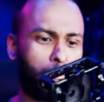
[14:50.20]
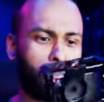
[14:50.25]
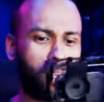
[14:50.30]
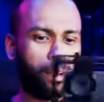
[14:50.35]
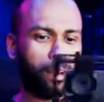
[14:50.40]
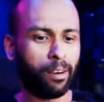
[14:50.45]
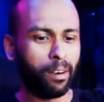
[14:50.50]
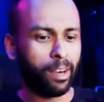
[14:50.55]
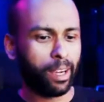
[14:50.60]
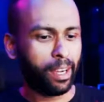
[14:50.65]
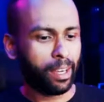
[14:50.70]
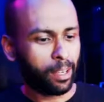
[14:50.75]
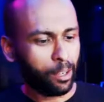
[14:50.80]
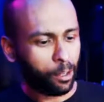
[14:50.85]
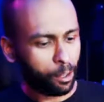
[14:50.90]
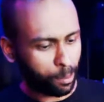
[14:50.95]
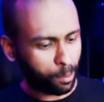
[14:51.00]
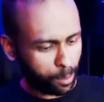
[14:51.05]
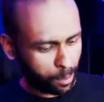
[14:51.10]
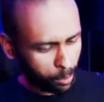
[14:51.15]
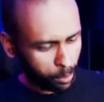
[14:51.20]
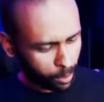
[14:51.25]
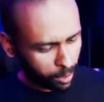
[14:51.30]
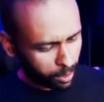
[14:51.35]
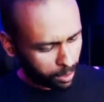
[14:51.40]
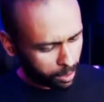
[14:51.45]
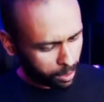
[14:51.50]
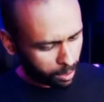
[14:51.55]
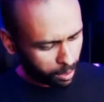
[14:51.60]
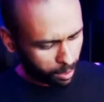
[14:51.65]
All right, I hope this
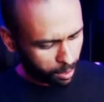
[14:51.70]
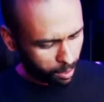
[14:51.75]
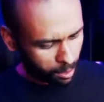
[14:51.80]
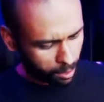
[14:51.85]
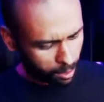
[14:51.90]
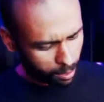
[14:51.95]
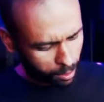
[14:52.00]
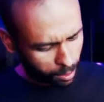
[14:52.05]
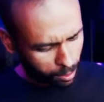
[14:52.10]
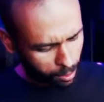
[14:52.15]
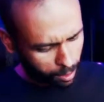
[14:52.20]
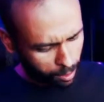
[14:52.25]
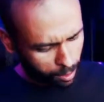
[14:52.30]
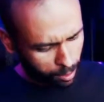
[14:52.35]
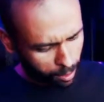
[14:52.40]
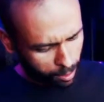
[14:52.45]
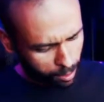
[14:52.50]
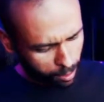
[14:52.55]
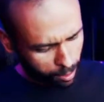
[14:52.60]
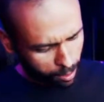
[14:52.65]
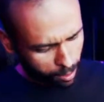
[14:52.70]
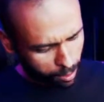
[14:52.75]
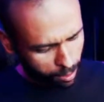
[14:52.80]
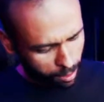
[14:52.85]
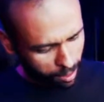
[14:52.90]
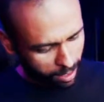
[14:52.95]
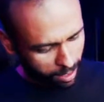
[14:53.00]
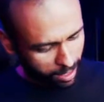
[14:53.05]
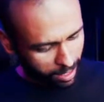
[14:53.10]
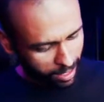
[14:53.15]
works.
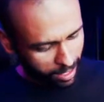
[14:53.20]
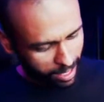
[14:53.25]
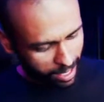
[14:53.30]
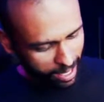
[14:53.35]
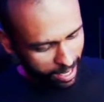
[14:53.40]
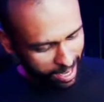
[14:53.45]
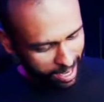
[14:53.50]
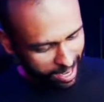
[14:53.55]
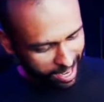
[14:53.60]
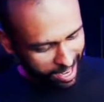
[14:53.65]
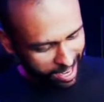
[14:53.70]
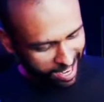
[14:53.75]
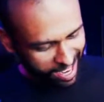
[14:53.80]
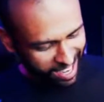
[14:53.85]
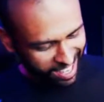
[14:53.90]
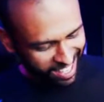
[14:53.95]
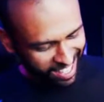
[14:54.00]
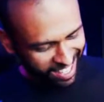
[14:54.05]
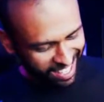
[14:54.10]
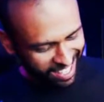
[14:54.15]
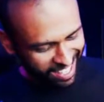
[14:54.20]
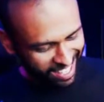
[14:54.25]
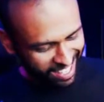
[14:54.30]
Yes.